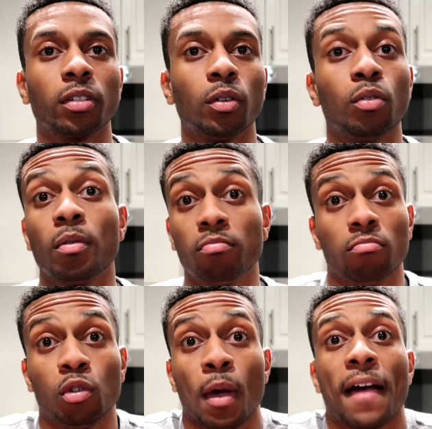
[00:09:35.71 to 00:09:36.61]
so
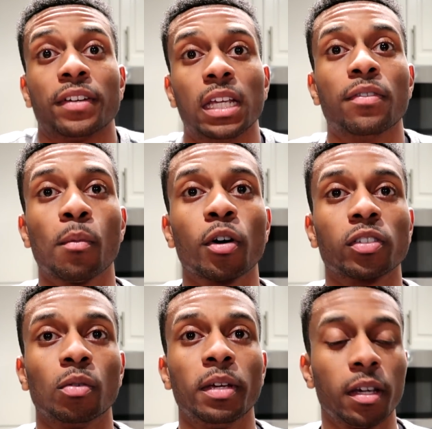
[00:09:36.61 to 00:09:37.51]
you have to even more
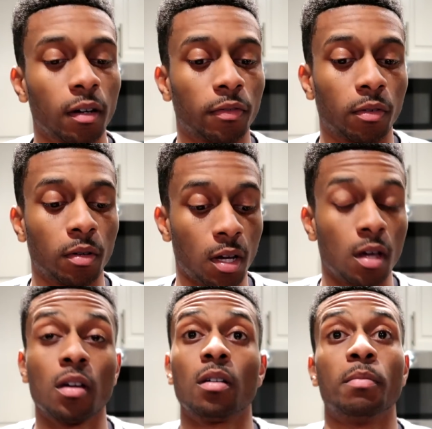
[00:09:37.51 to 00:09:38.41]
so be careful.
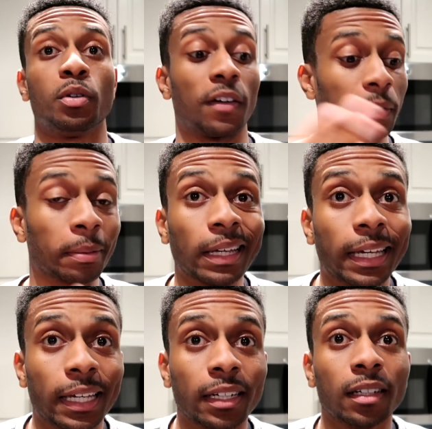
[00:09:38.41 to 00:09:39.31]
But you have to
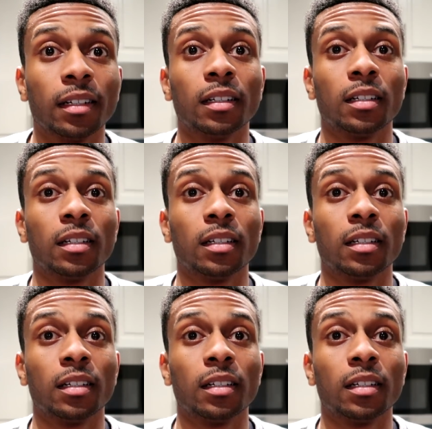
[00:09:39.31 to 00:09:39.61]
plan